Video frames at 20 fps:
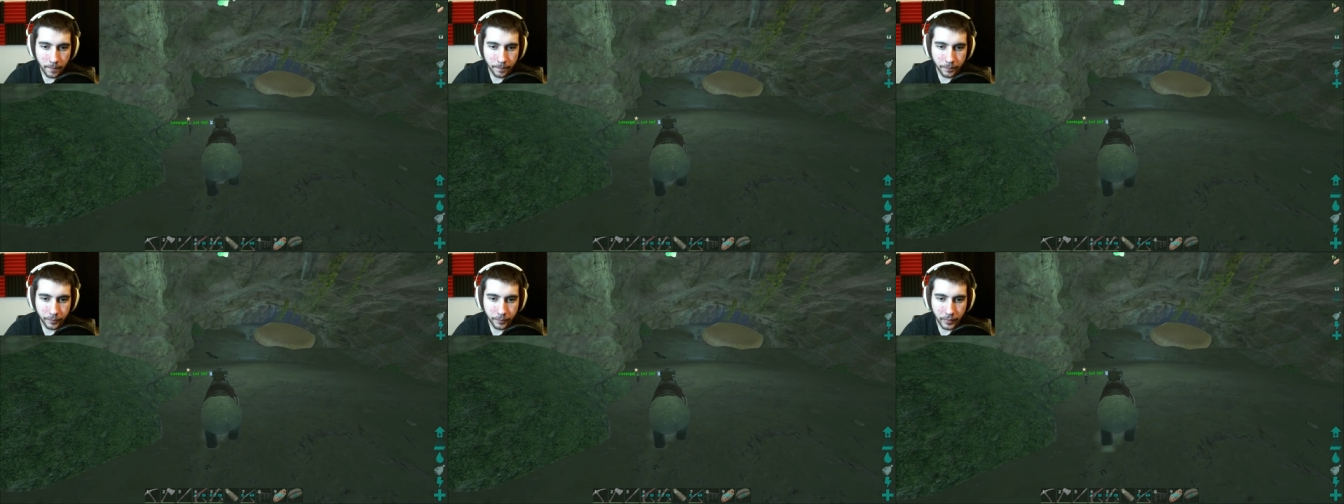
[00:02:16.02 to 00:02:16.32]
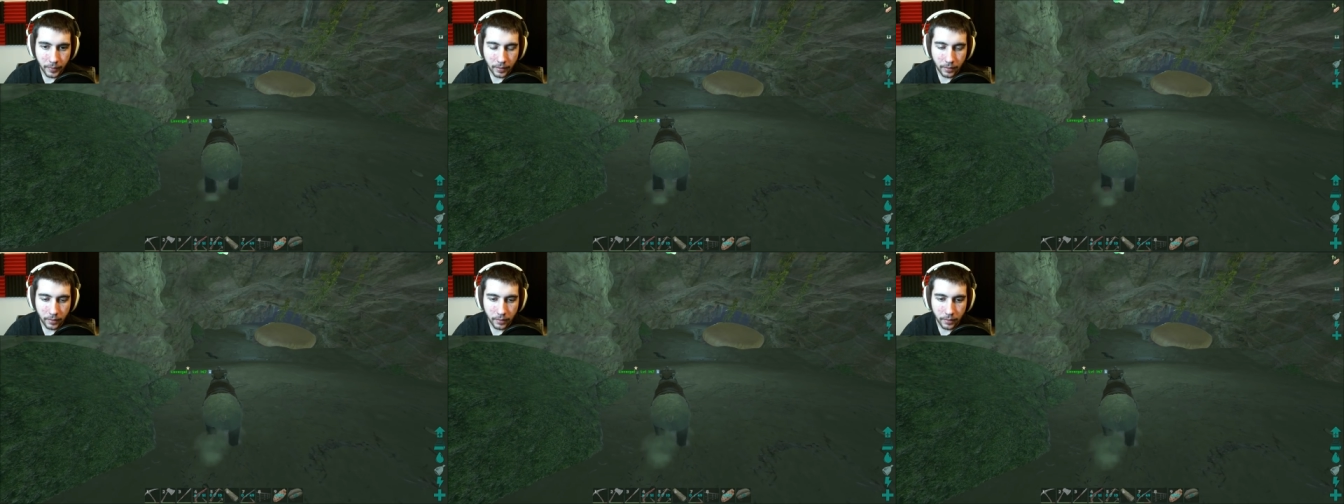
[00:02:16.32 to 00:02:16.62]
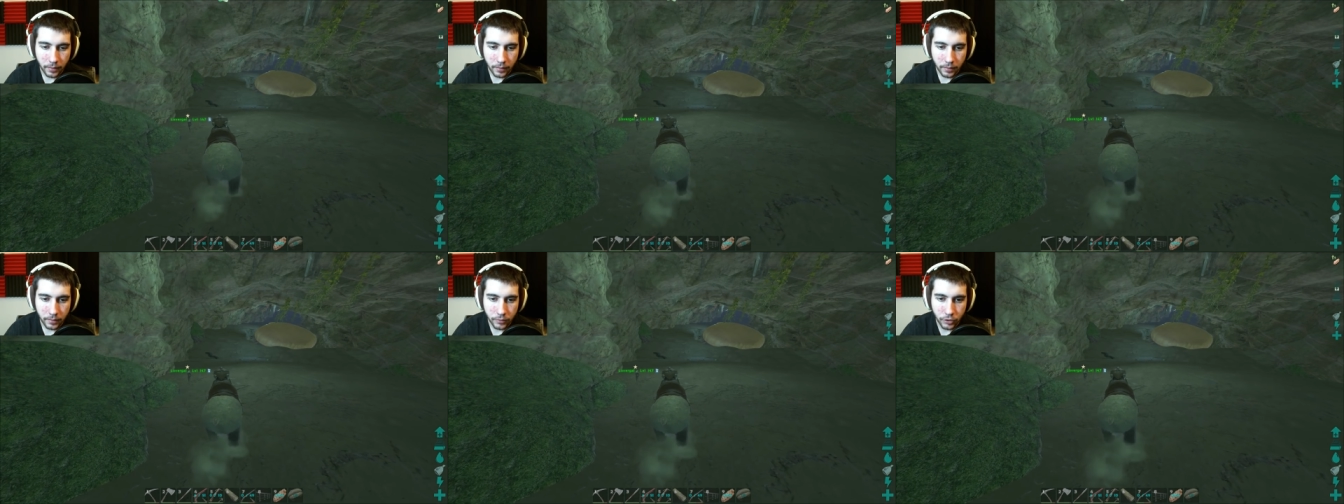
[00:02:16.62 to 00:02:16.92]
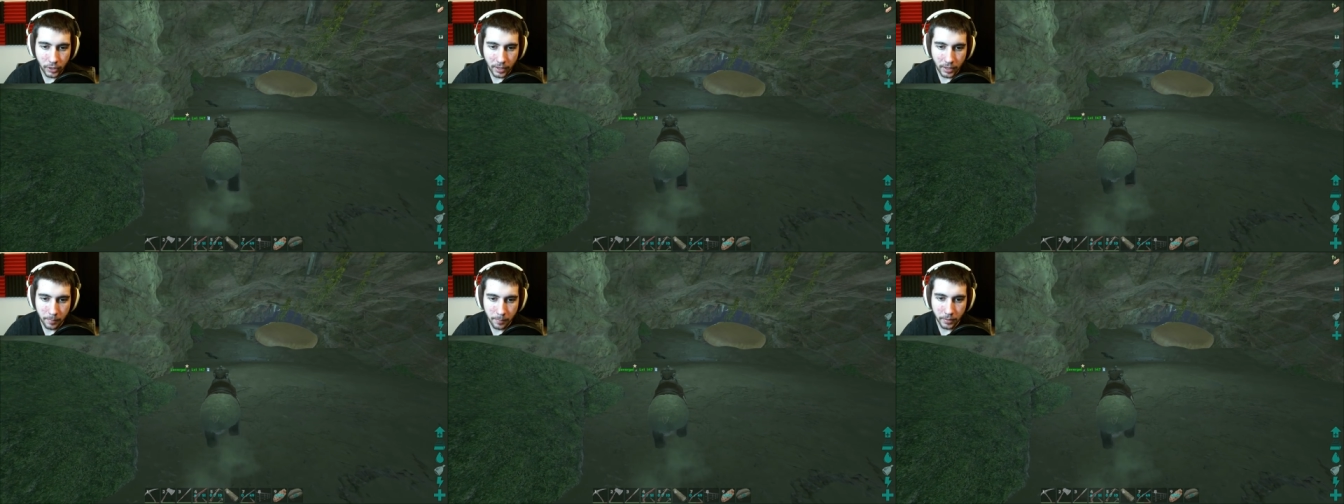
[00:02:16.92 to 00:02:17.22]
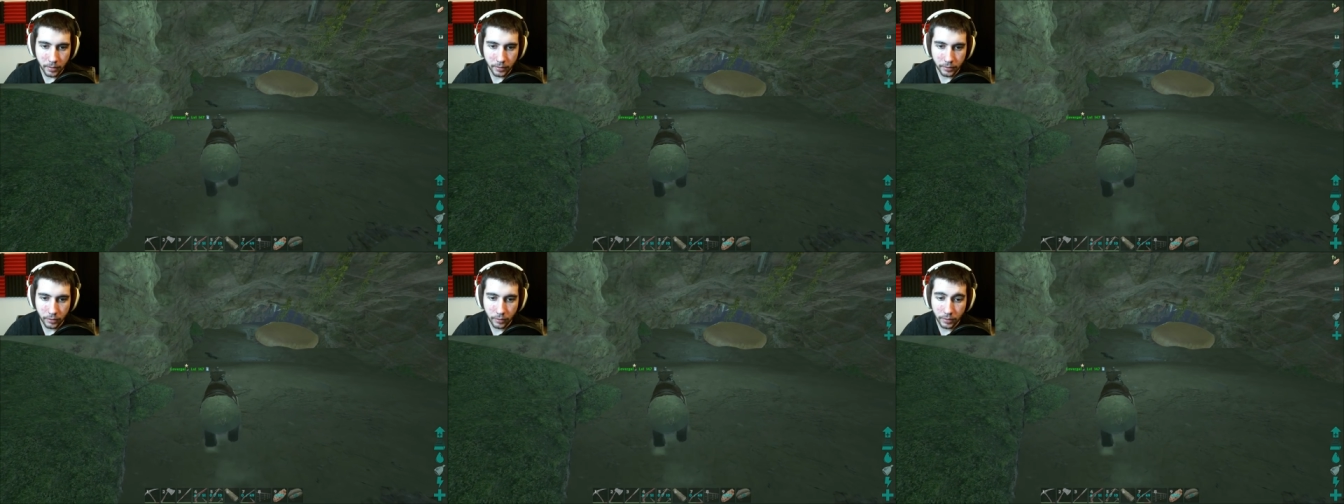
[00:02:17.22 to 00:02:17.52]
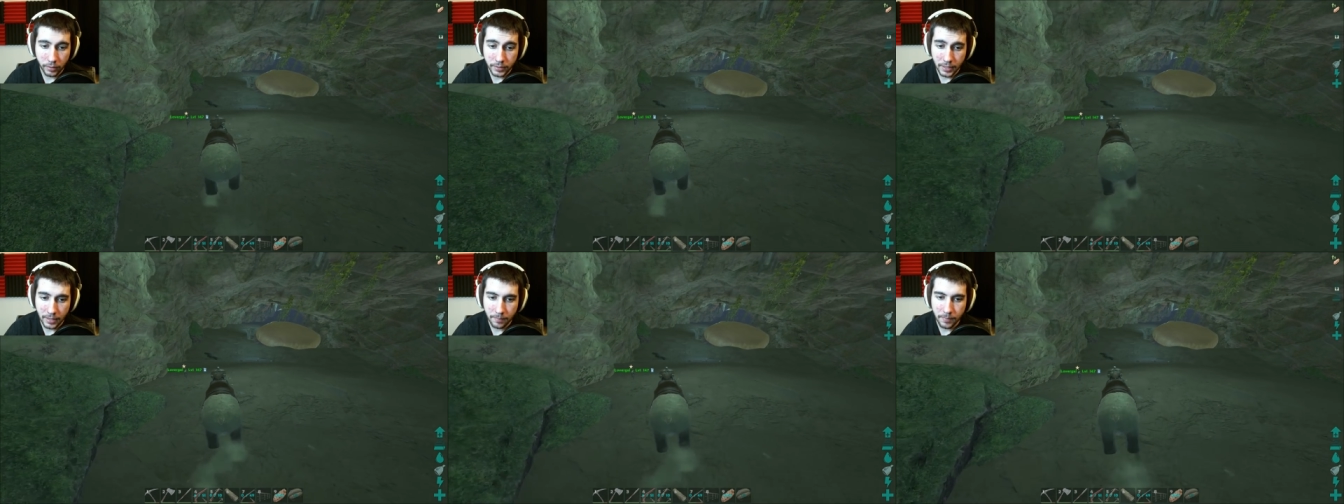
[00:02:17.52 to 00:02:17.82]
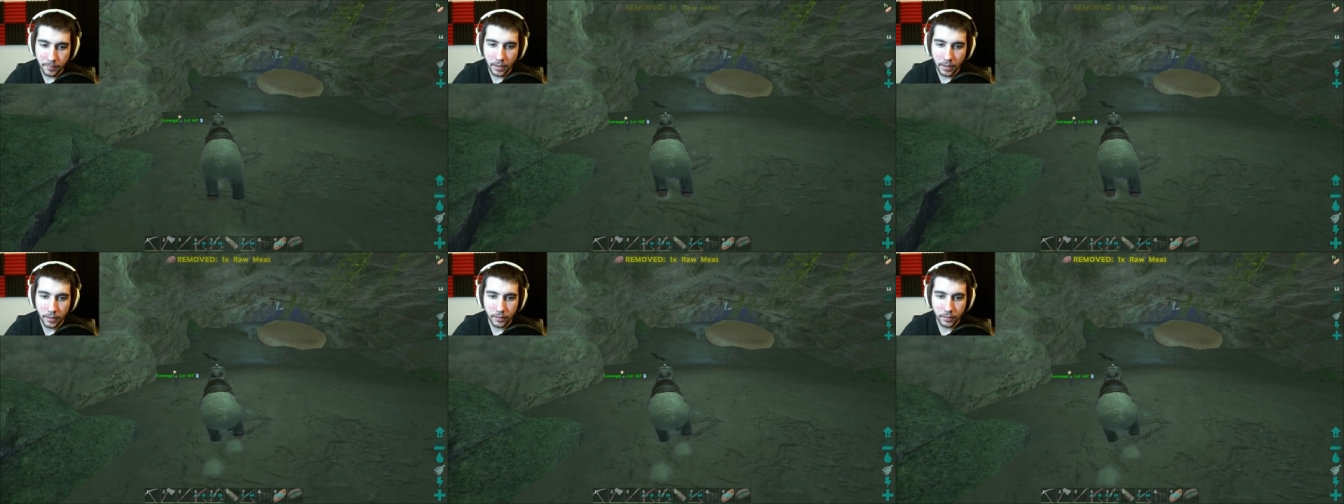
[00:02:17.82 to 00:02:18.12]
Yeah. Giant bug. You can tame
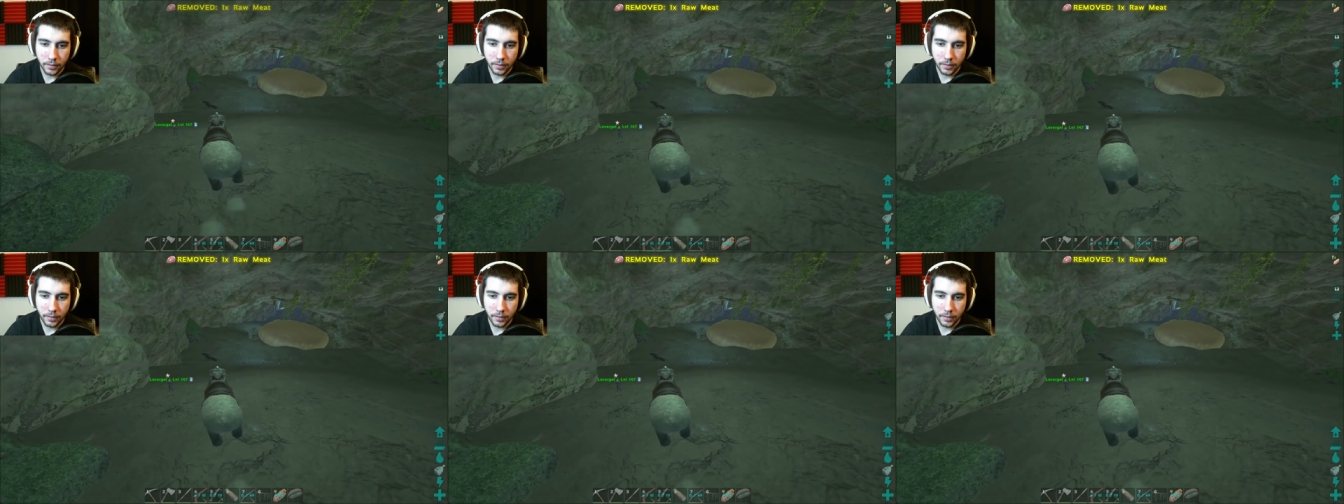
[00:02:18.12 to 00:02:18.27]
that.